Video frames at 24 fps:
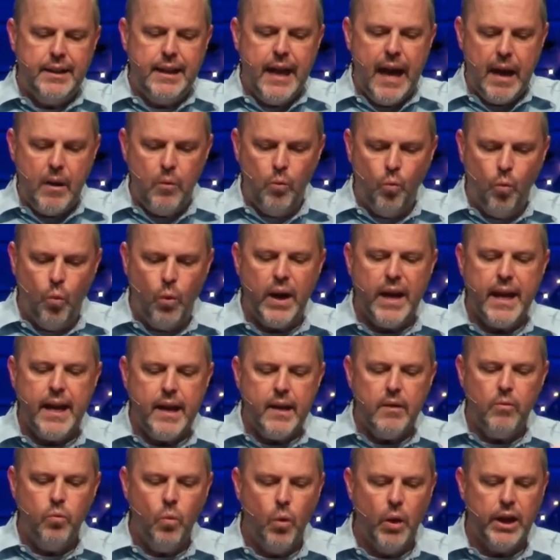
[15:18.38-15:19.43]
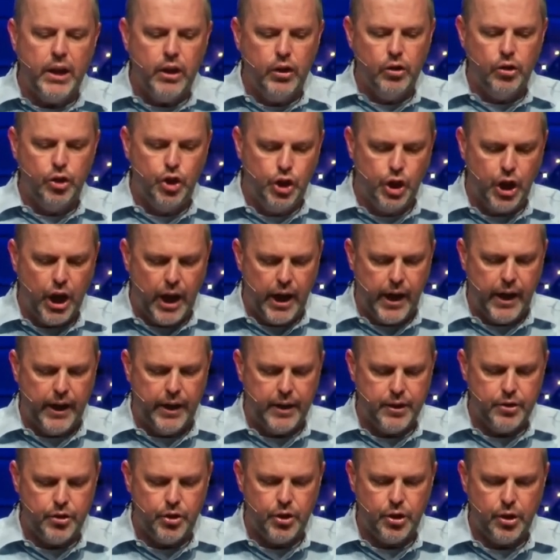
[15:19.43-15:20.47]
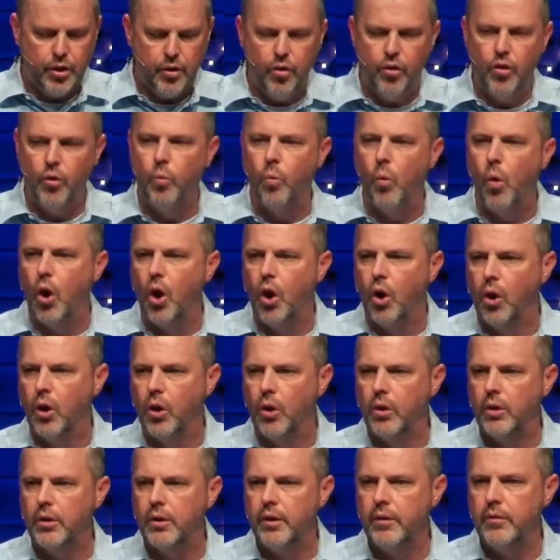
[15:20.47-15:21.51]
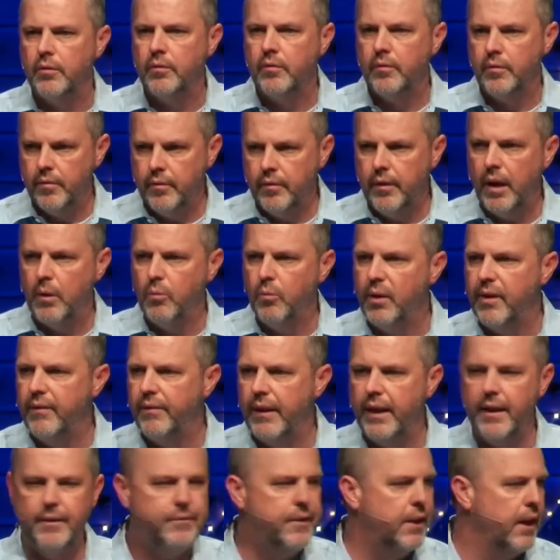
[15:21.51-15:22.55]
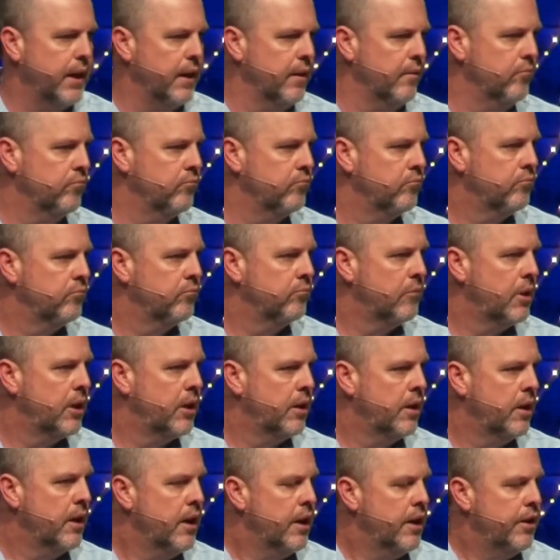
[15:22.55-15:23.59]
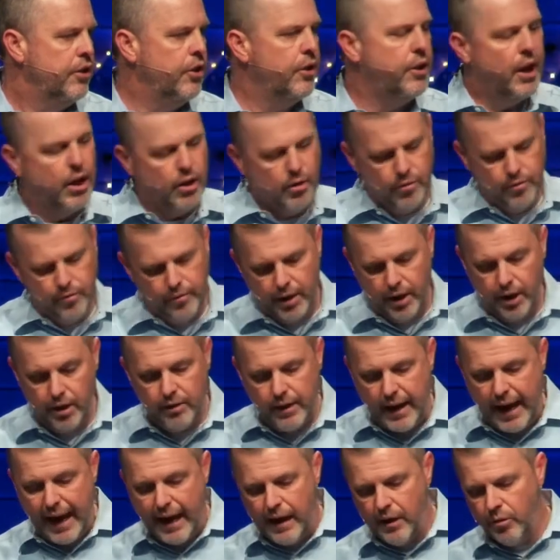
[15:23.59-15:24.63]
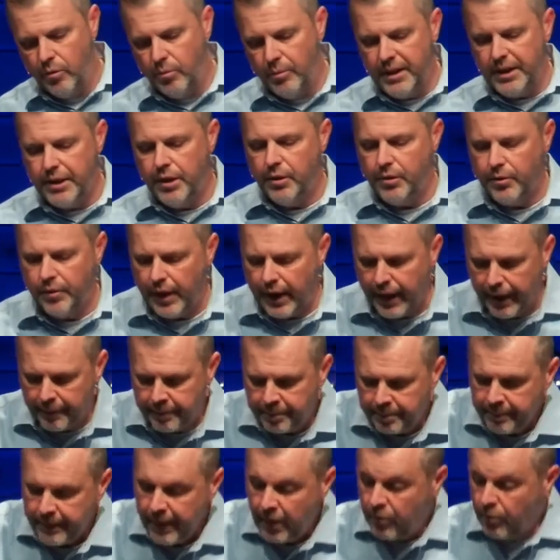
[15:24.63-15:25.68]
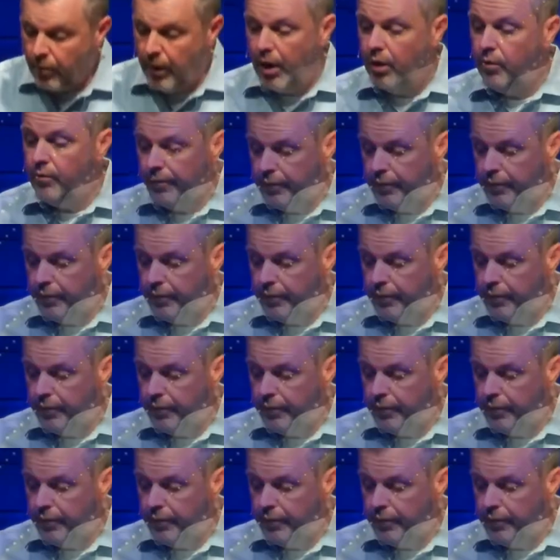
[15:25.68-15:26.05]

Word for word: that we will judge the world that we've lived in. You go, well, how will we do that? Well,